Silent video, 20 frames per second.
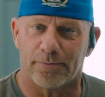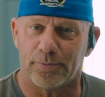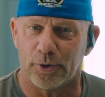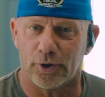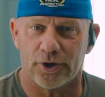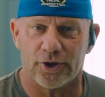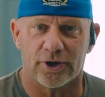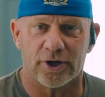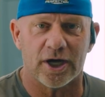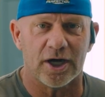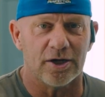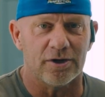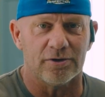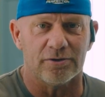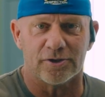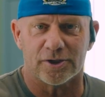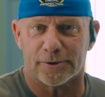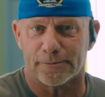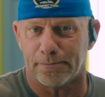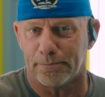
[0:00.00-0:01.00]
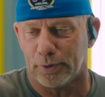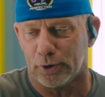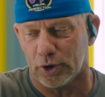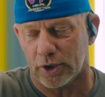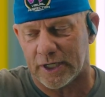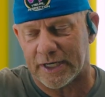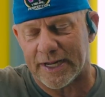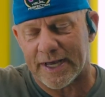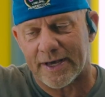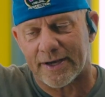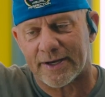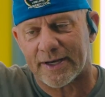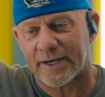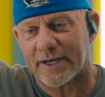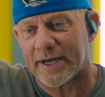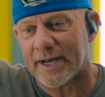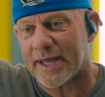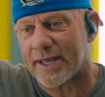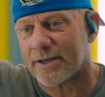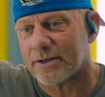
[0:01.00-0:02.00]
to pull your hose. Pull it out at
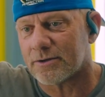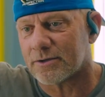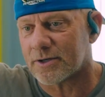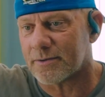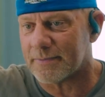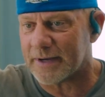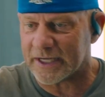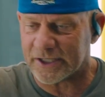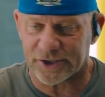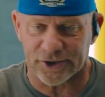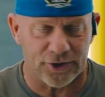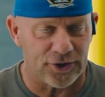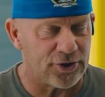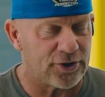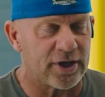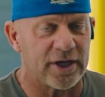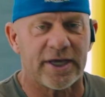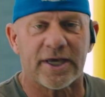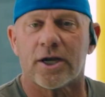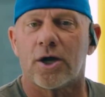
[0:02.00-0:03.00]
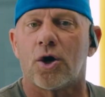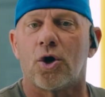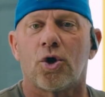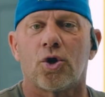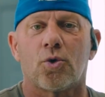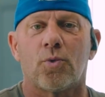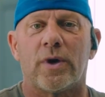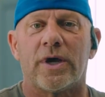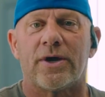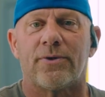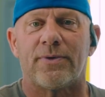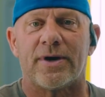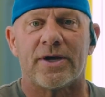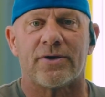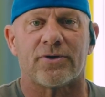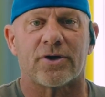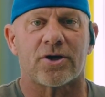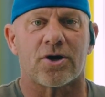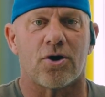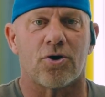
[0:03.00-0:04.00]
an angle to make sure you can get all the way
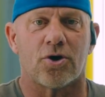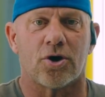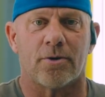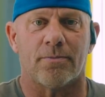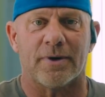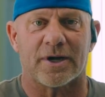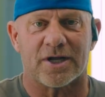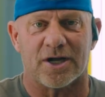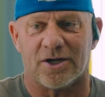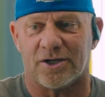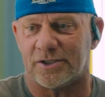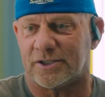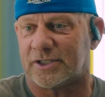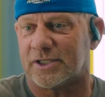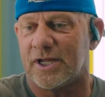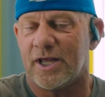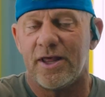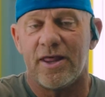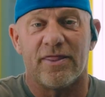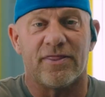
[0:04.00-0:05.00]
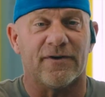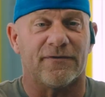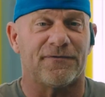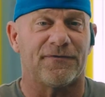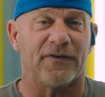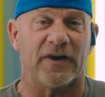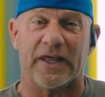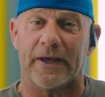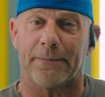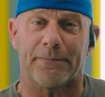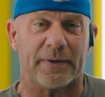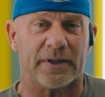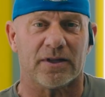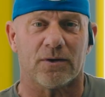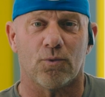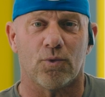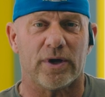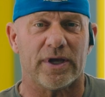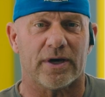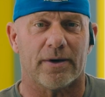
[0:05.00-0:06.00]
around the car, because the flip and
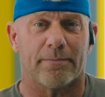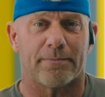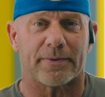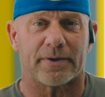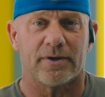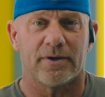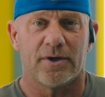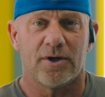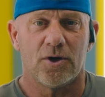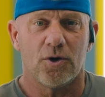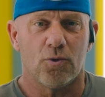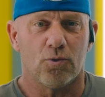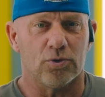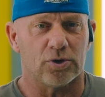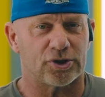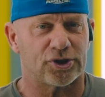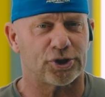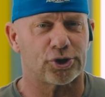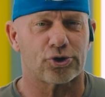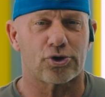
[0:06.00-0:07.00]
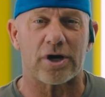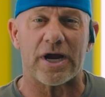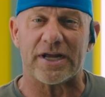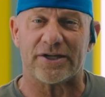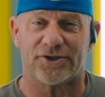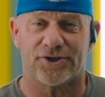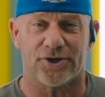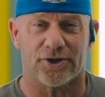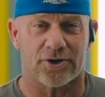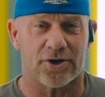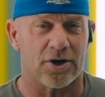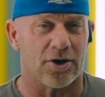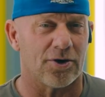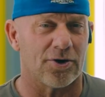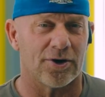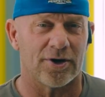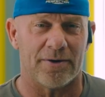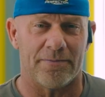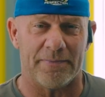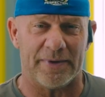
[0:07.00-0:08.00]
the whip will scratch your
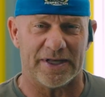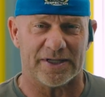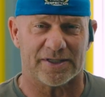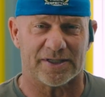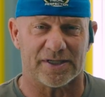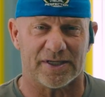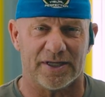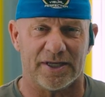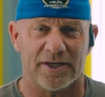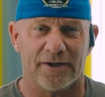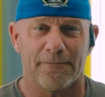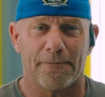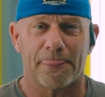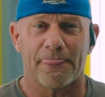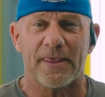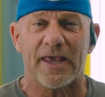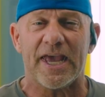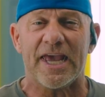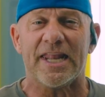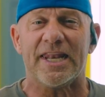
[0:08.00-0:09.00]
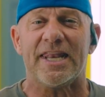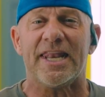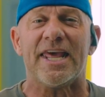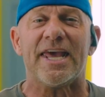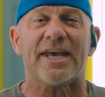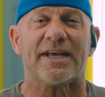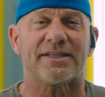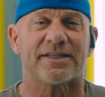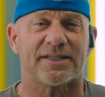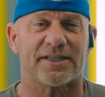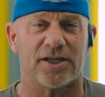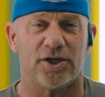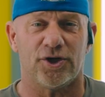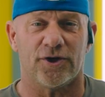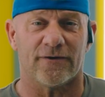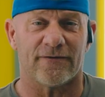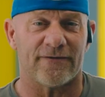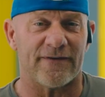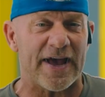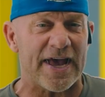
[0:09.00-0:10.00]
car immensely. And next,
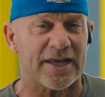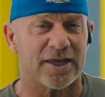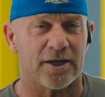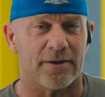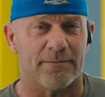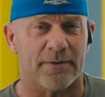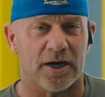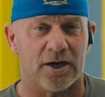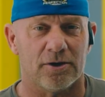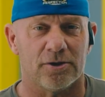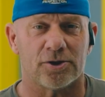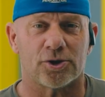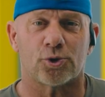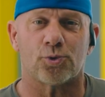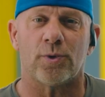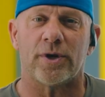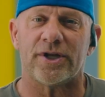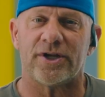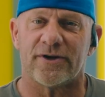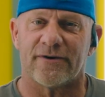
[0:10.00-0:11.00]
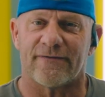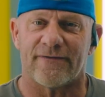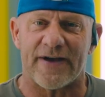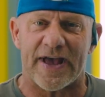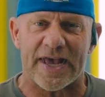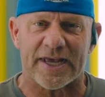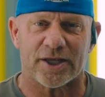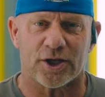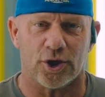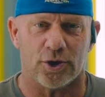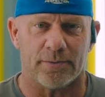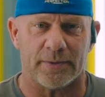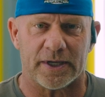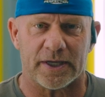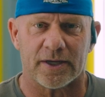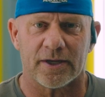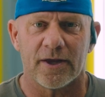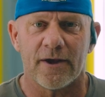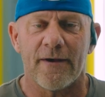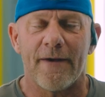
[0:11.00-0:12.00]
your vacuum hose, when you're
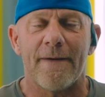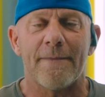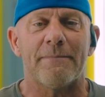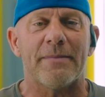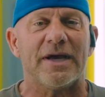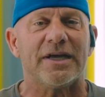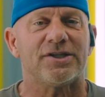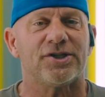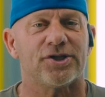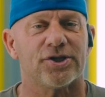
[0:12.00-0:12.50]
vacuuming, make